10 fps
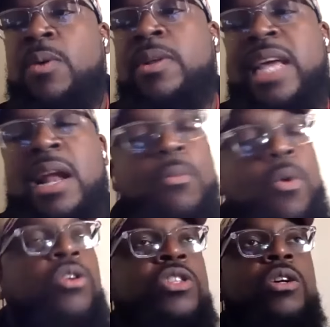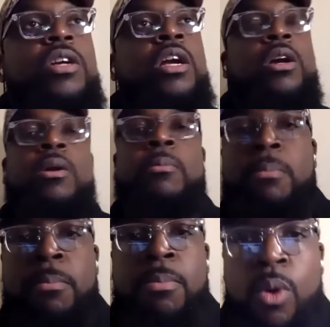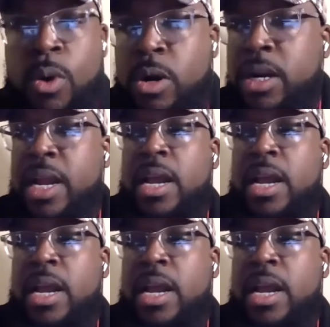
With that, I'm also the current board